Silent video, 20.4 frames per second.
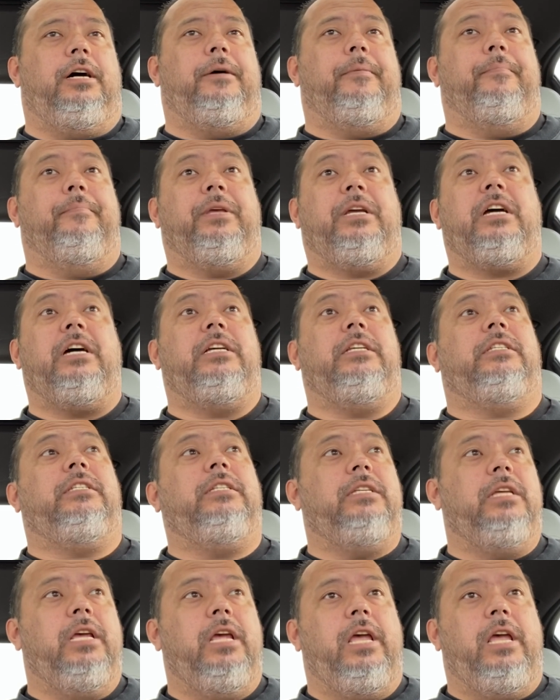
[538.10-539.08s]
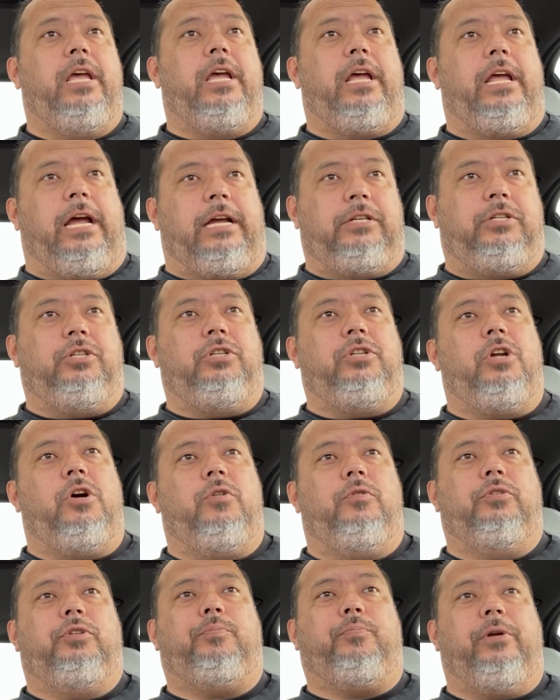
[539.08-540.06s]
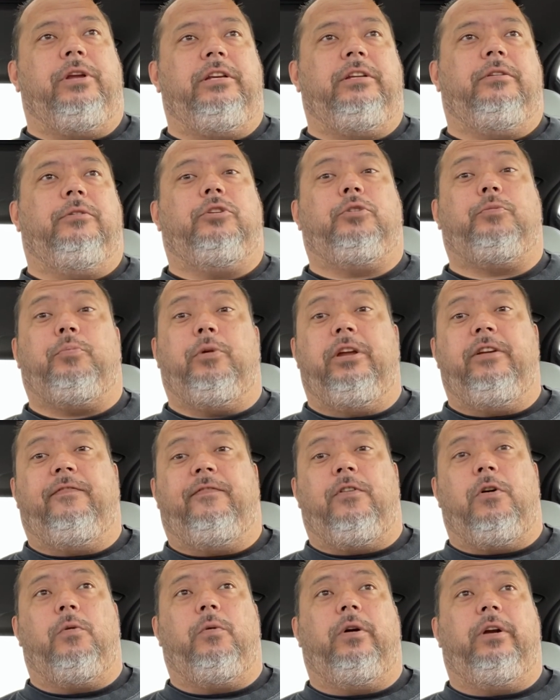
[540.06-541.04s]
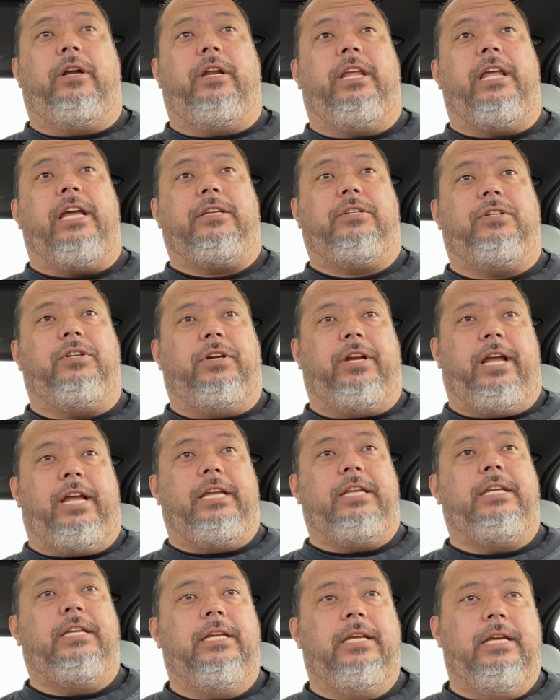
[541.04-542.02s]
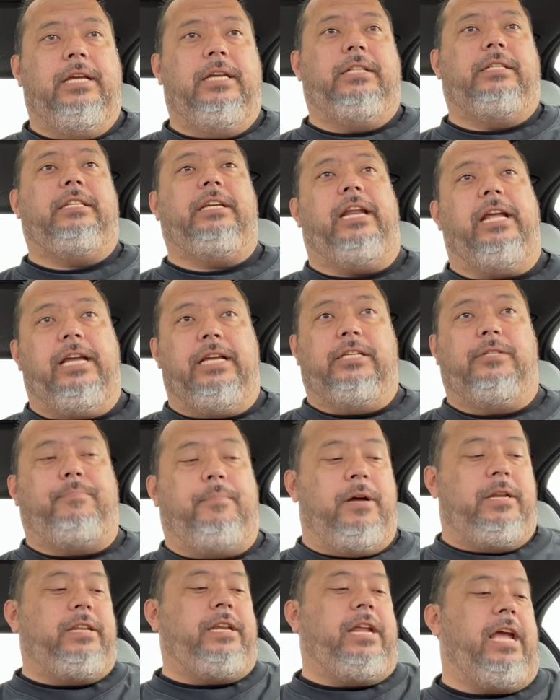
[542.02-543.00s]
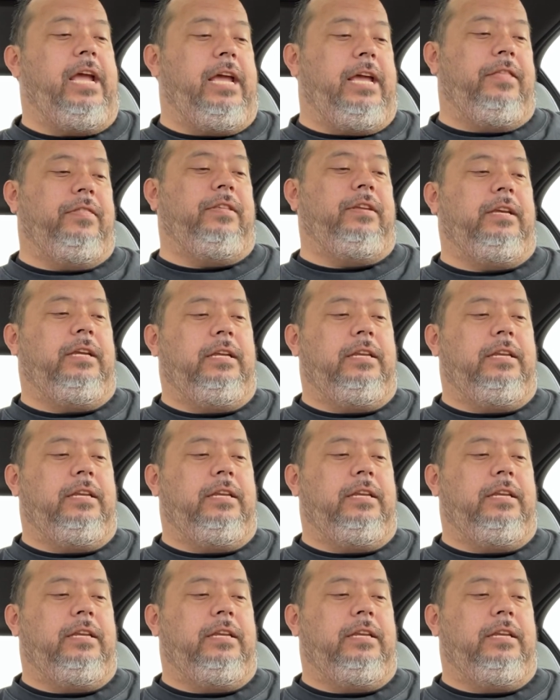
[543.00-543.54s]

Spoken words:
because as you know, spring forward yesterday. Today is Monday the